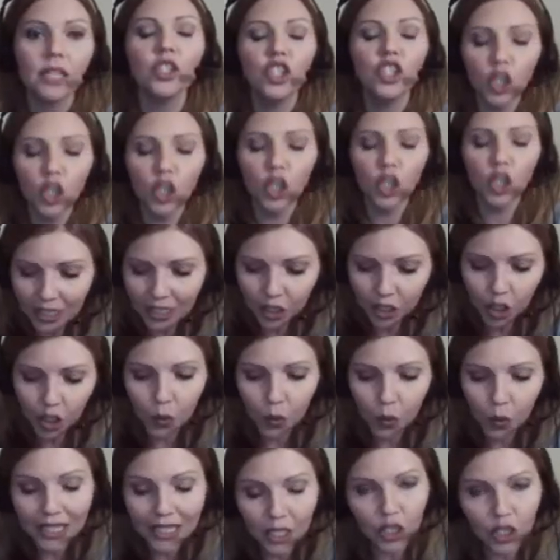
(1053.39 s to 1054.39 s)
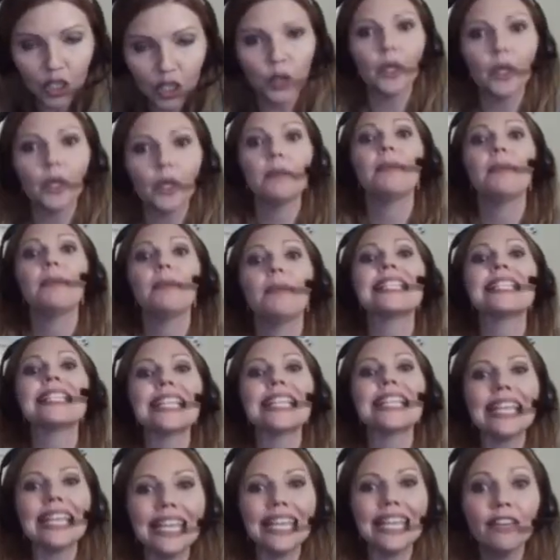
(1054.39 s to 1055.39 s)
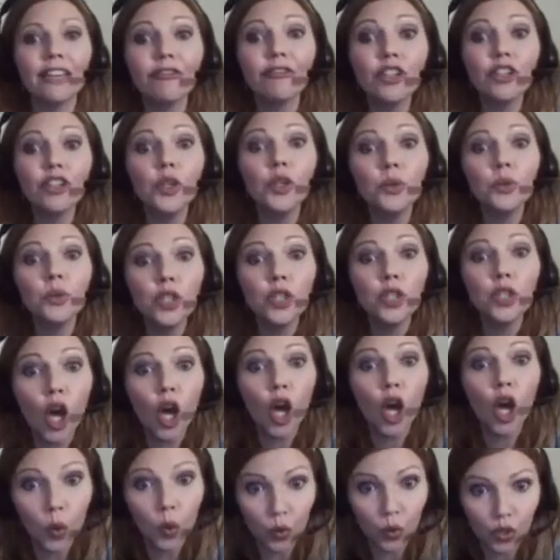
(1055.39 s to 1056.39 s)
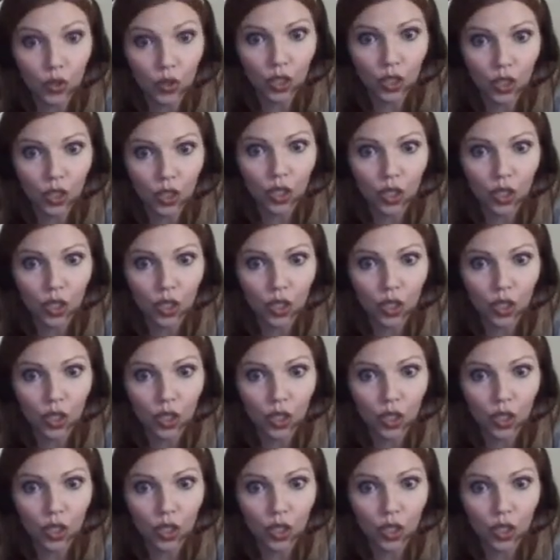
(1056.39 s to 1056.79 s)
Do it, do it, do it, because if you don't,